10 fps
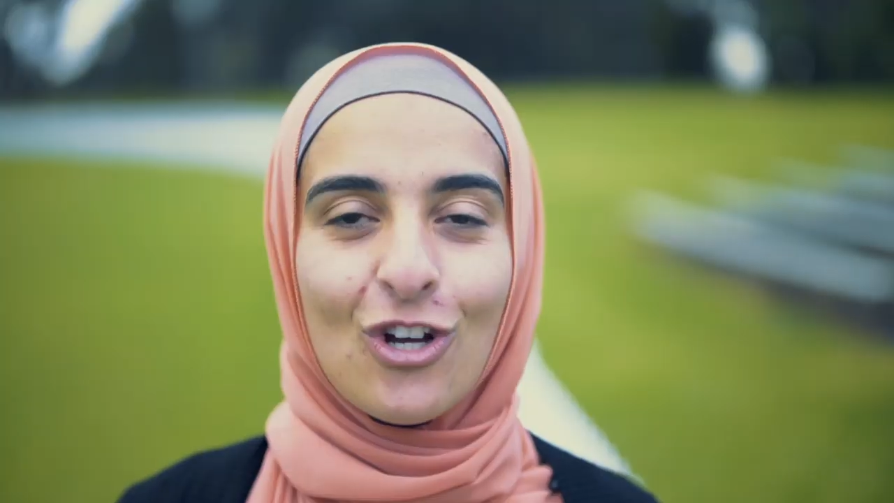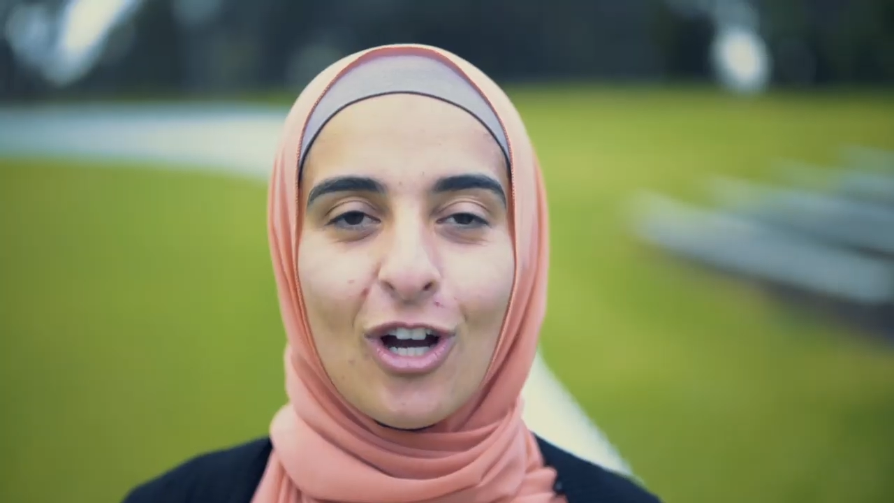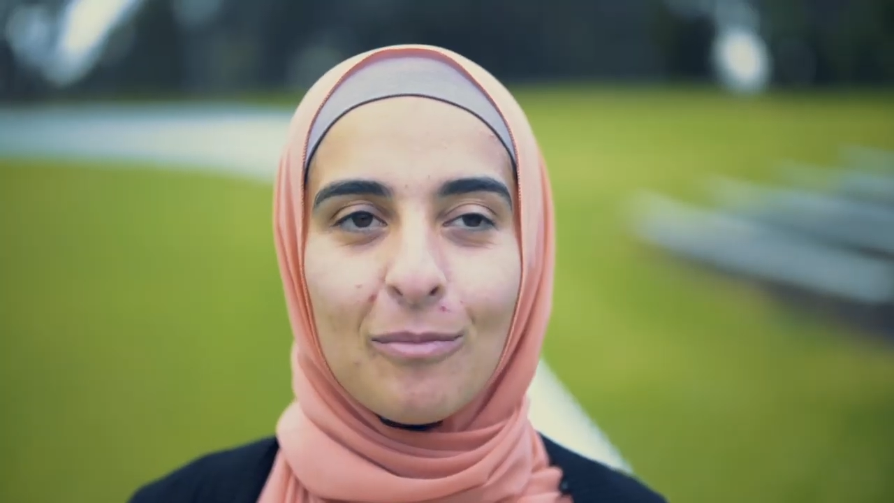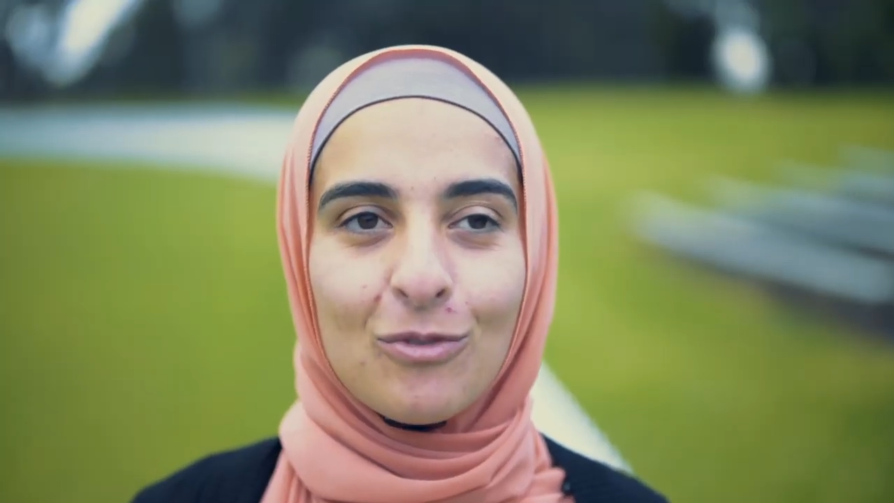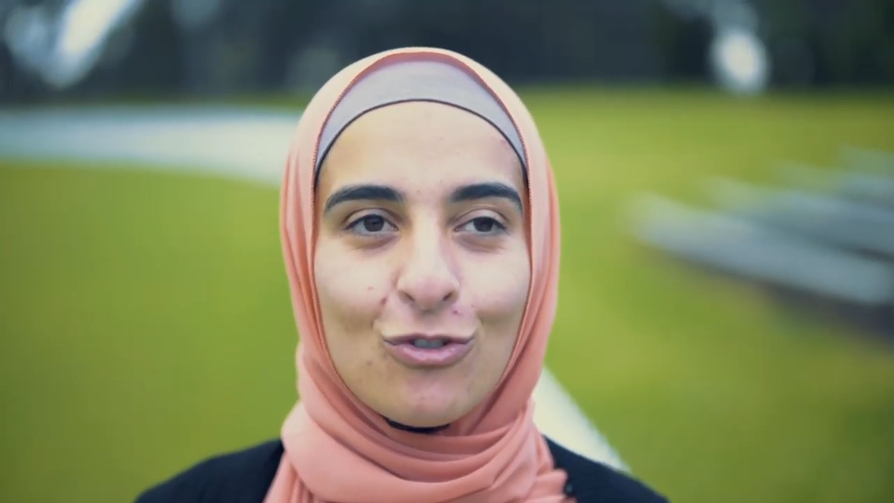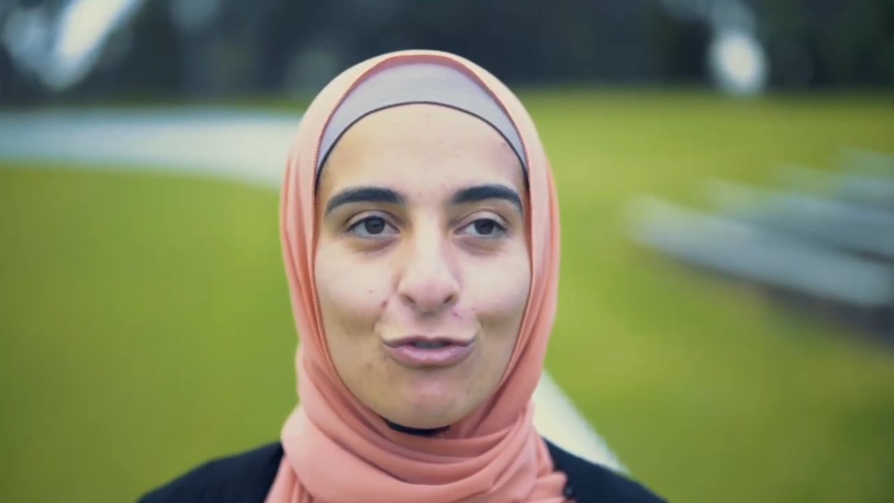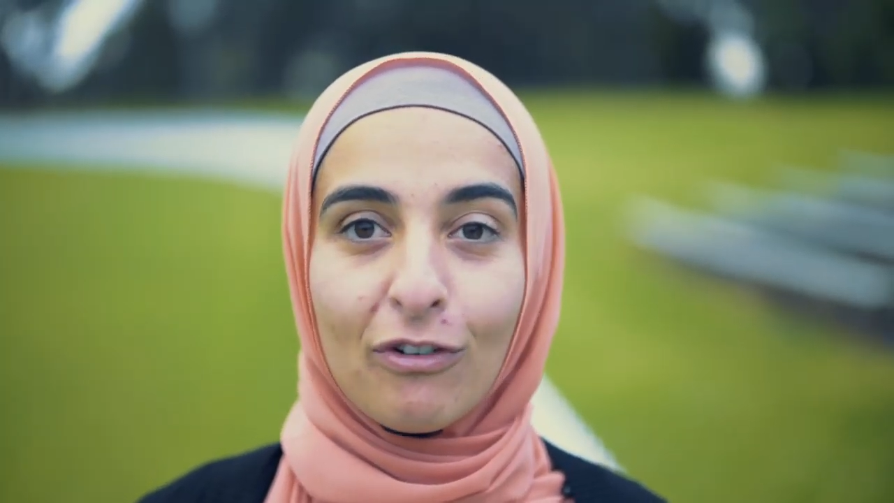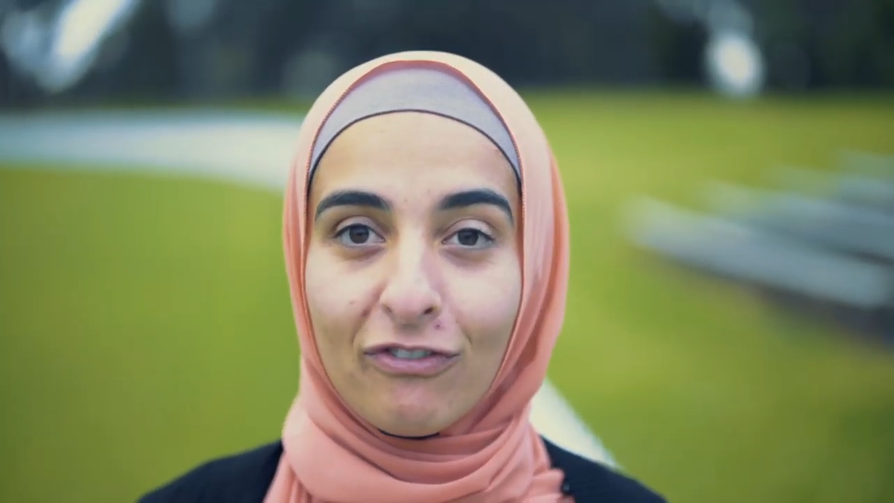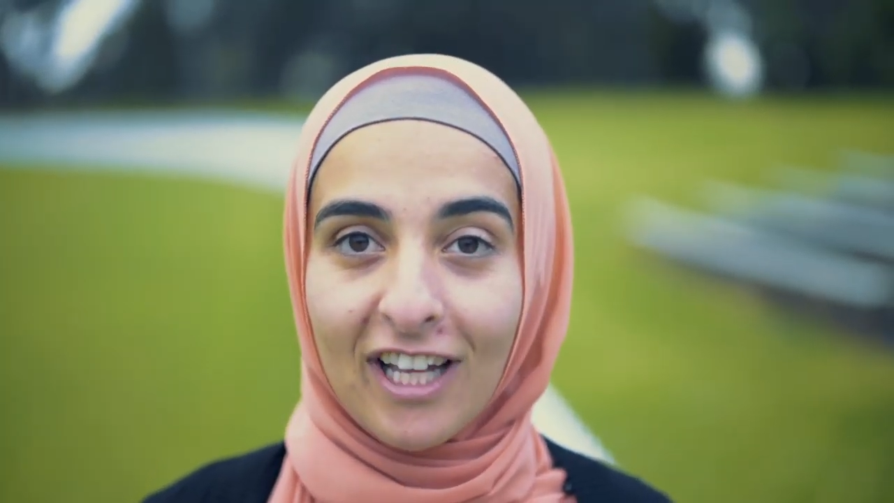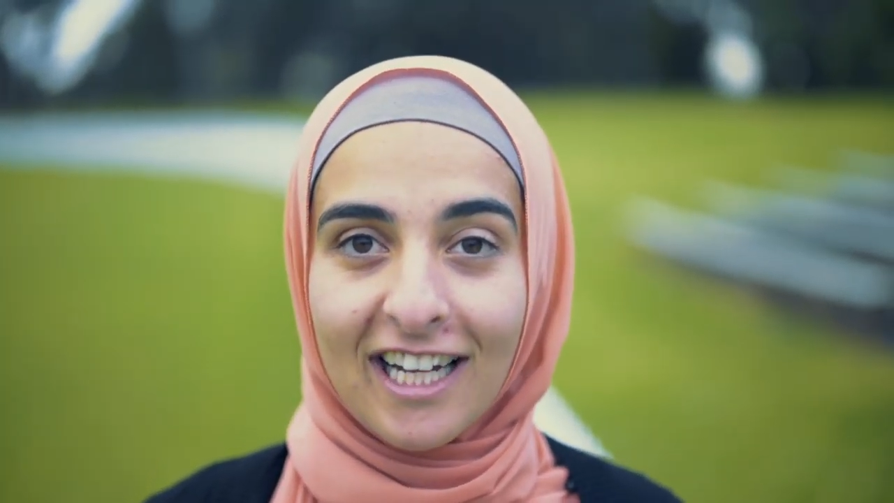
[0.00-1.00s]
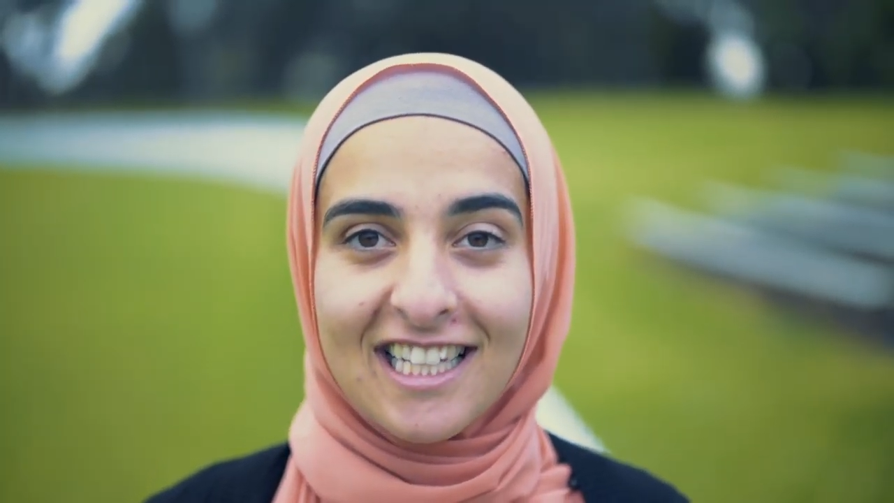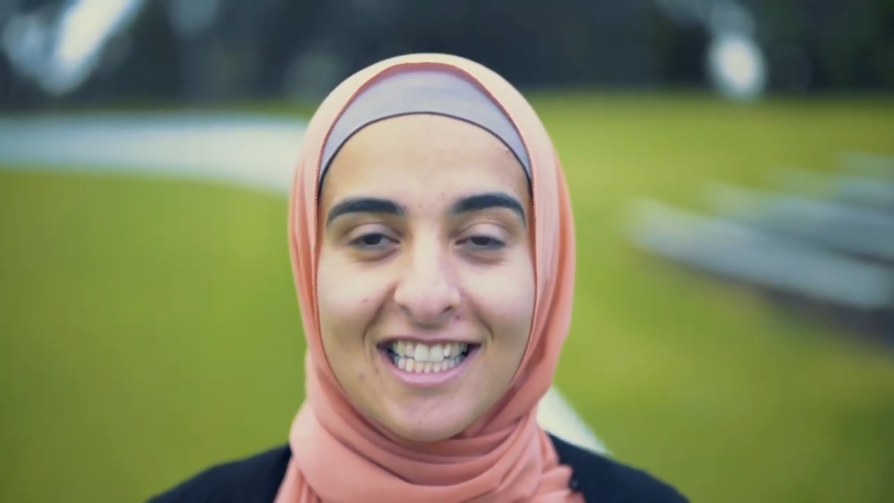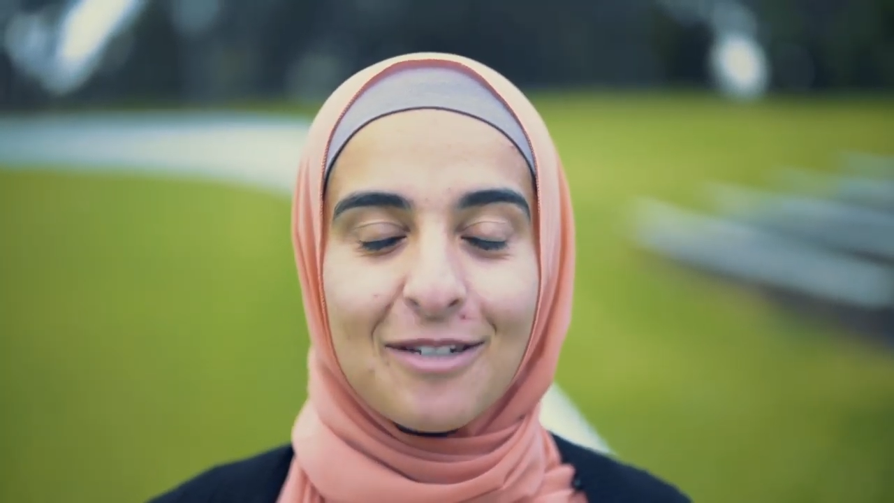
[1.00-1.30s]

Time to reflect,